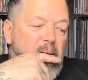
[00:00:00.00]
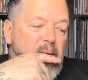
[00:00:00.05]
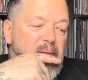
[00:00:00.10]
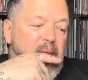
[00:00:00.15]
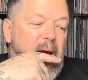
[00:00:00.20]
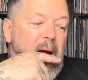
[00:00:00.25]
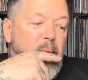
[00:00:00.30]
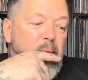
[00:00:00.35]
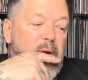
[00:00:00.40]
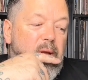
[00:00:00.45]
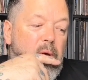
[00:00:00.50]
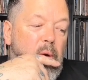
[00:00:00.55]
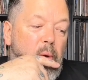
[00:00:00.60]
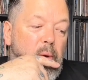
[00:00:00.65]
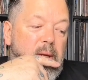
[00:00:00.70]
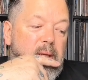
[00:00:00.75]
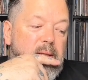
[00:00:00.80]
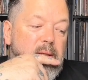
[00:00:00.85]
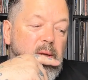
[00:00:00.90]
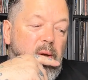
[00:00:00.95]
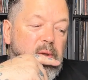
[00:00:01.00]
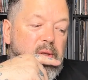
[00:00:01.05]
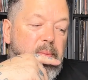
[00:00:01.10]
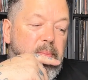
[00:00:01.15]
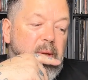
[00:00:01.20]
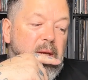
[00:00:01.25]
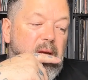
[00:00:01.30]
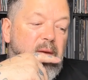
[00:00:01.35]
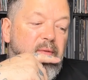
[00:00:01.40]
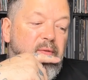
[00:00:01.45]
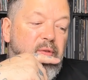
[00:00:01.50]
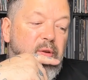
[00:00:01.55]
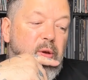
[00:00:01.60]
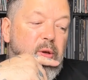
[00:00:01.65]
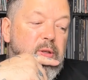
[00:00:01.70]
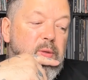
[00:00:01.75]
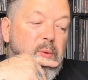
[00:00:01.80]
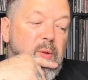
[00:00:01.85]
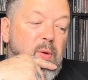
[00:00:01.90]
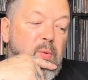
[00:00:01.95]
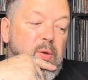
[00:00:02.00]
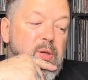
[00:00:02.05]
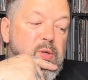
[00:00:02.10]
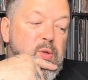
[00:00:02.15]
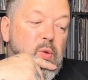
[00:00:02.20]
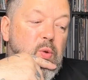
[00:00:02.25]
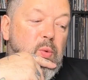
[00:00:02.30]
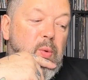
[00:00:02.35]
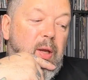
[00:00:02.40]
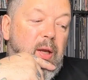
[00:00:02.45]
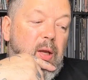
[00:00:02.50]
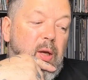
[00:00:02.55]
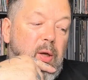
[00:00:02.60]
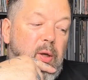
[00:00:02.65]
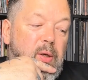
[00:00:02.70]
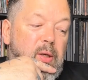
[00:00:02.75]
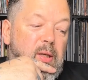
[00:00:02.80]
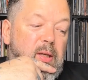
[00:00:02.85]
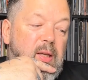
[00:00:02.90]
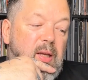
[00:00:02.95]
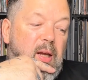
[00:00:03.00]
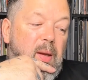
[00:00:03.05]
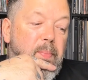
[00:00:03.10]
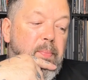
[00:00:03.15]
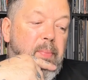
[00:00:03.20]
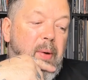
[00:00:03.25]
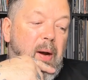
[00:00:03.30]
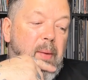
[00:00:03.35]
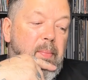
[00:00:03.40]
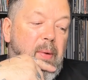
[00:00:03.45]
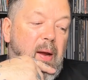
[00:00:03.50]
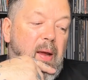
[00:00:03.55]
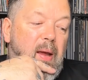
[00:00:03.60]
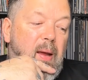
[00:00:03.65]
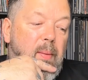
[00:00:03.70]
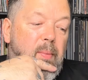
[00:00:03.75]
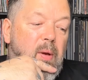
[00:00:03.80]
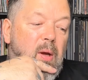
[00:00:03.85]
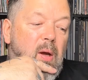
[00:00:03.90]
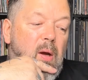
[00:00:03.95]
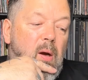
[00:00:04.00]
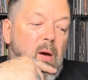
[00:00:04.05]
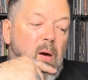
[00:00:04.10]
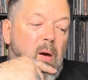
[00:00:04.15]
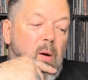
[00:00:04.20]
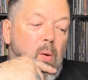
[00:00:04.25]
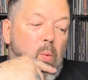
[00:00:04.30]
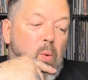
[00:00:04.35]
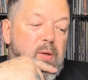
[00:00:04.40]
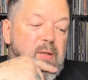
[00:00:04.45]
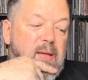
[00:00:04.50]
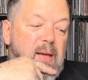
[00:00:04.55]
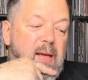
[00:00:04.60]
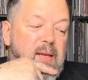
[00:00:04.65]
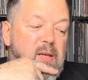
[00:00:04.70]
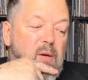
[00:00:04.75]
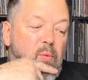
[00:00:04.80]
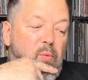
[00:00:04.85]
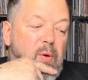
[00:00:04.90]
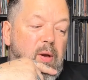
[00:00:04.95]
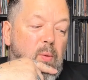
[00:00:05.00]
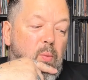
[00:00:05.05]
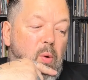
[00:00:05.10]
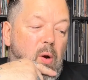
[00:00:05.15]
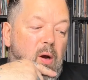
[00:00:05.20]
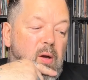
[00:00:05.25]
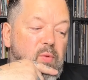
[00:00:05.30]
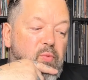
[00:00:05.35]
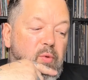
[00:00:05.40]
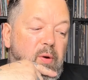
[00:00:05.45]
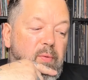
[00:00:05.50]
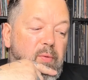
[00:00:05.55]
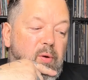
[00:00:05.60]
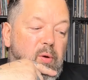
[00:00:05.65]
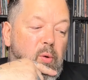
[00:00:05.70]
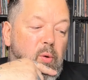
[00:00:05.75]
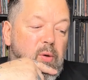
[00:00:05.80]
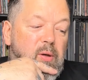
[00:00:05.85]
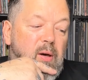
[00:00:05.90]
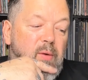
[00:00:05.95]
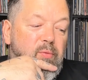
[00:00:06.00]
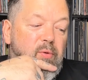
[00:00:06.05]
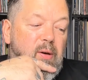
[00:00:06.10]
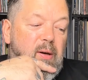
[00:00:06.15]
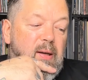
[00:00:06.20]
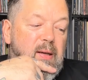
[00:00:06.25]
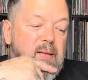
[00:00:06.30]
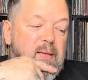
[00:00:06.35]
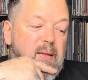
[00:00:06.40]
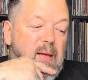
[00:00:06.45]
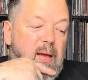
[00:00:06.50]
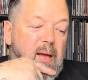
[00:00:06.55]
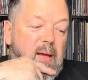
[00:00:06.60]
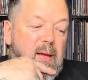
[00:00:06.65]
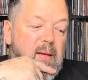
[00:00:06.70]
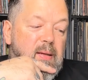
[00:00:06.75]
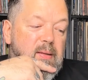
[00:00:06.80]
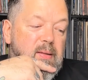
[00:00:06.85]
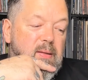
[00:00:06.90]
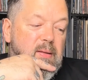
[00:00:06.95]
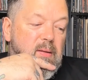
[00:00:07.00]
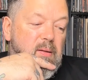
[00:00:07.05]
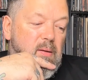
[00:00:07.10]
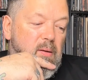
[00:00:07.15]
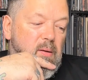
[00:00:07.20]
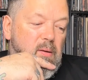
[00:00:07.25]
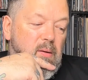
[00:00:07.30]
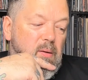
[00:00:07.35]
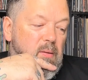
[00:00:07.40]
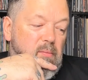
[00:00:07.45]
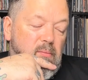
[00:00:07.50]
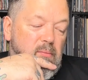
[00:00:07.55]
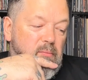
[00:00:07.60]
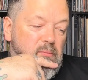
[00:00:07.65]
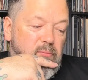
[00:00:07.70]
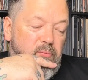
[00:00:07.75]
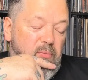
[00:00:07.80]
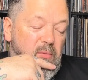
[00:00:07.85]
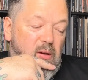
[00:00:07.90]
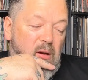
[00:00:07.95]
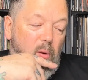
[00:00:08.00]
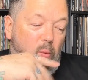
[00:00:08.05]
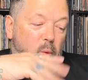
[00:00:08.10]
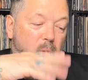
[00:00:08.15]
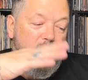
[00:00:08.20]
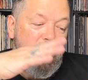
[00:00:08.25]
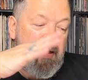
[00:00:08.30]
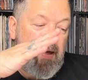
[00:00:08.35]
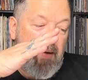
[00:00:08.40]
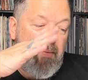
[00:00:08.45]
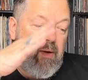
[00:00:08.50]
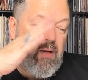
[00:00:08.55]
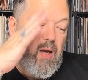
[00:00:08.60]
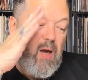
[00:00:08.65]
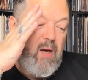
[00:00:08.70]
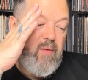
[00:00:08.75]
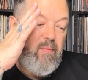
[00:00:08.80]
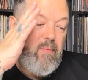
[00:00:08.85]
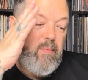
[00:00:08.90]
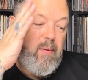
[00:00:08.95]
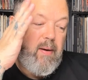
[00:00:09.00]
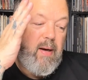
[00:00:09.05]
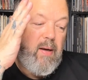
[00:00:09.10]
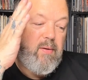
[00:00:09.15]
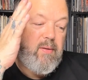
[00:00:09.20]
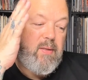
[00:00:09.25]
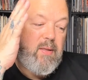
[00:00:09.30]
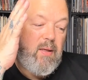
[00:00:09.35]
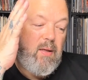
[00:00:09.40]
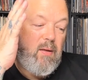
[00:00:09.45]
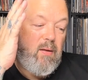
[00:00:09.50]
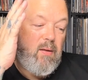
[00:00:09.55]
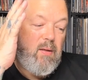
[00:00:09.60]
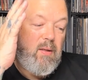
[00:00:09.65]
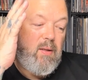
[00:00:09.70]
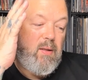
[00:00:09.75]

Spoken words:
That recording is not to be confused with the original included here, Bite My Hip, was later reworked, re-recorded, and released as a weird name, I can't even pronounce it,